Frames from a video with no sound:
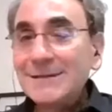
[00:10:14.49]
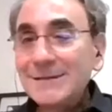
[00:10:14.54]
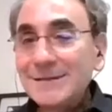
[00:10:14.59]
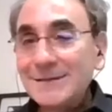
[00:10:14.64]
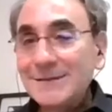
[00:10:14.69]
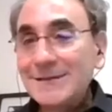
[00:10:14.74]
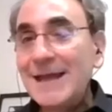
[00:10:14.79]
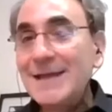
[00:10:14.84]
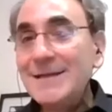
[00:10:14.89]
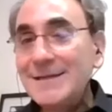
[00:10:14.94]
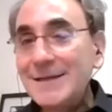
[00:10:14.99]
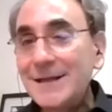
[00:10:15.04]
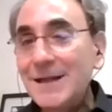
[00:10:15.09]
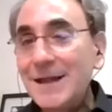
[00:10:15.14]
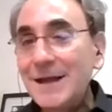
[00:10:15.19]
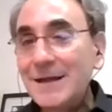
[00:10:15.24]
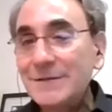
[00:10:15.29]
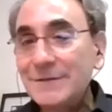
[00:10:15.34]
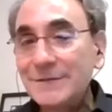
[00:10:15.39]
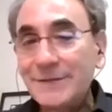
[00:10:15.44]
Tend to
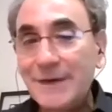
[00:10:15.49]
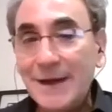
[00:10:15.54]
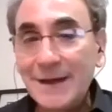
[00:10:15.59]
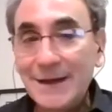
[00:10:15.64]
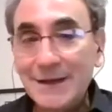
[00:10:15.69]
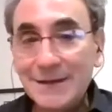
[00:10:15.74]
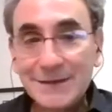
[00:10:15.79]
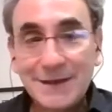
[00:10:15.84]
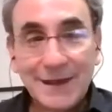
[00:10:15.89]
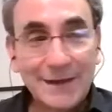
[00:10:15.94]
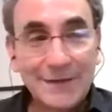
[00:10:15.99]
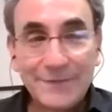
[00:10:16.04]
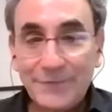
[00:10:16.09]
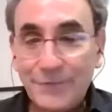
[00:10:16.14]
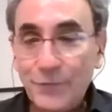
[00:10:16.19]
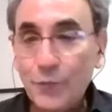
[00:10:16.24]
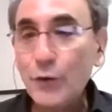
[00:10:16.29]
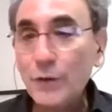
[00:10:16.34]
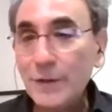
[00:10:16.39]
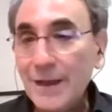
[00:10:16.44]
classify as like
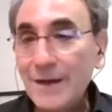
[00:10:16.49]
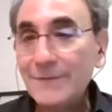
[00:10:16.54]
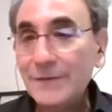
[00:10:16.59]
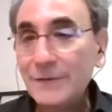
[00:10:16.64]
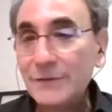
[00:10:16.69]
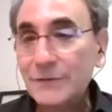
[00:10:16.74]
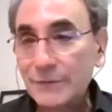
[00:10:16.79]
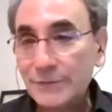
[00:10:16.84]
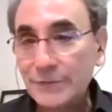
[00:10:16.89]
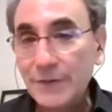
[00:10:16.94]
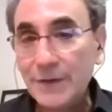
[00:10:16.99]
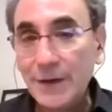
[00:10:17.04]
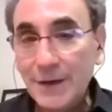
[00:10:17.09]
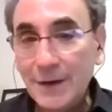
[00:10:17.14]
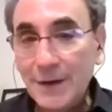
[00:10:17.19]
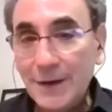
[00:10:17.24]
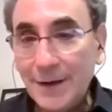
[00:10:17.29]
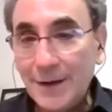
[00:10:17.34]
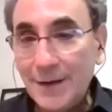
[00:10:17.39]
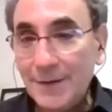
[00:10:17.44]
four levels of
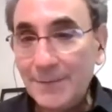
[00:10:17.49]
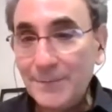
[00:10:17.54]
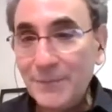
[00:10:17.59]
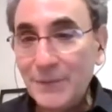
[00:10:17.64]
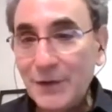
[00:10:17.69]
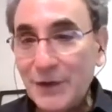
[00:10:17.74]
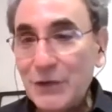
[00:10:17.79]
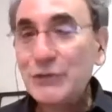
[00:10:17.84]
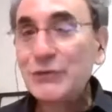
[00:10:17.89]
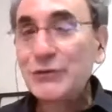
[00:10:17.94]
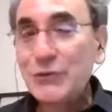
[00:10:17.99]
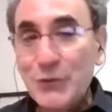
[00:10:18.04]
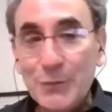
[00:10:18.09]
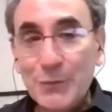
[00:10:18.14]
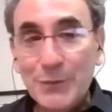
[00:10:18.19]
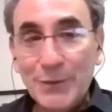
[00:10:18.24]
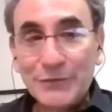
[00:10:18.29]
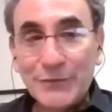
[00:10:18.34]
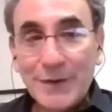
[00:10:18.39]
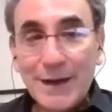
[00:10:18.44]
um,
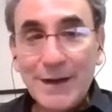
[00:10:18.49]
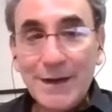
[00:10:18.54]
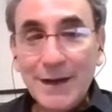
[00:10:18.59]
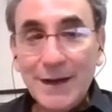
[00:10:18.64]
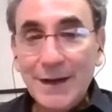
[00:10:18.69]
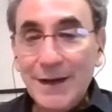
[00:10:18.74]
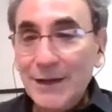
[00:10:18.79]
consumers, right?